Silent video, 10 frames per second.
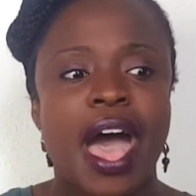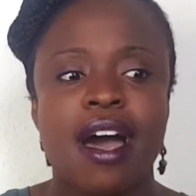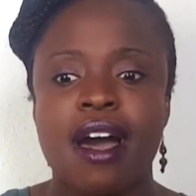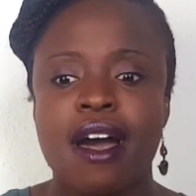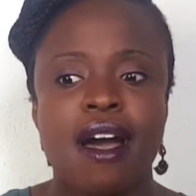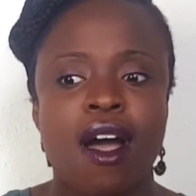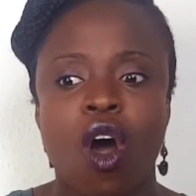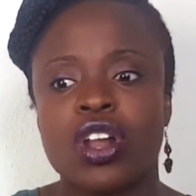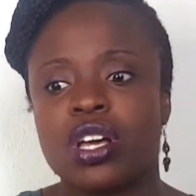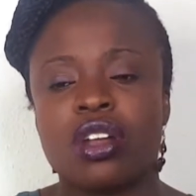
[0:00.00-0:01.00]

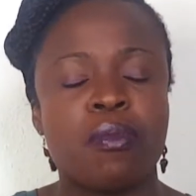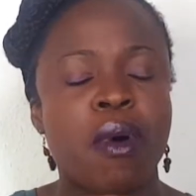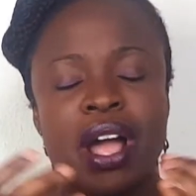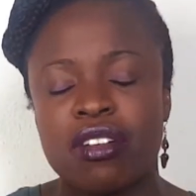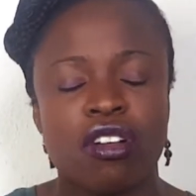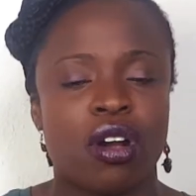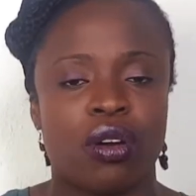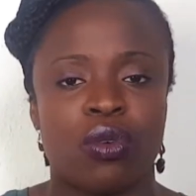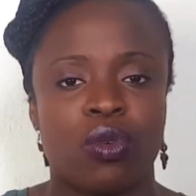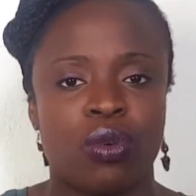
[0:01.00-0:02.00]
on a
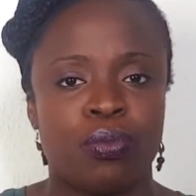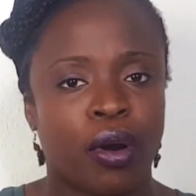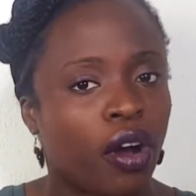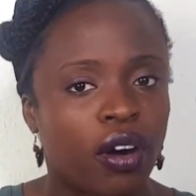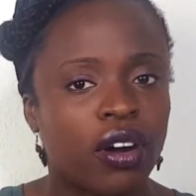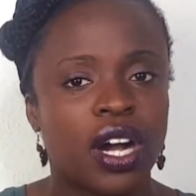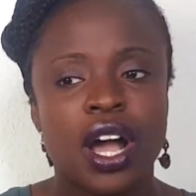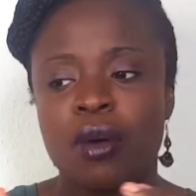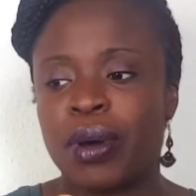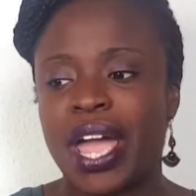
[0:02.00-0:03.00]
micro blog,
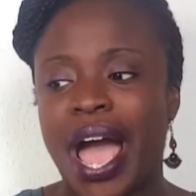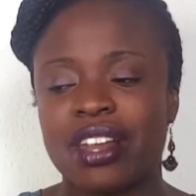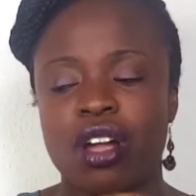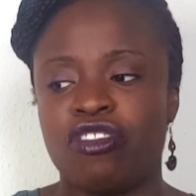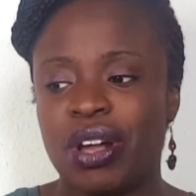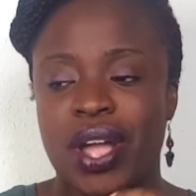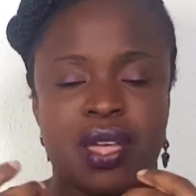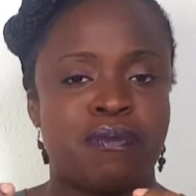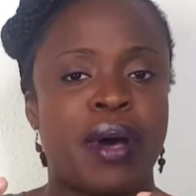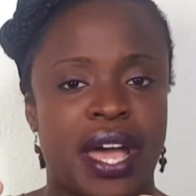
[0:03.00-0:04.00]
but it had a real
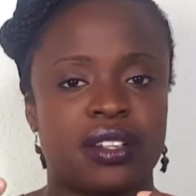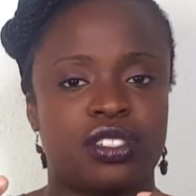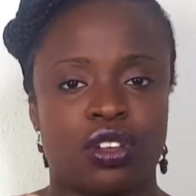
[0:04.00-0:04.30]
impact.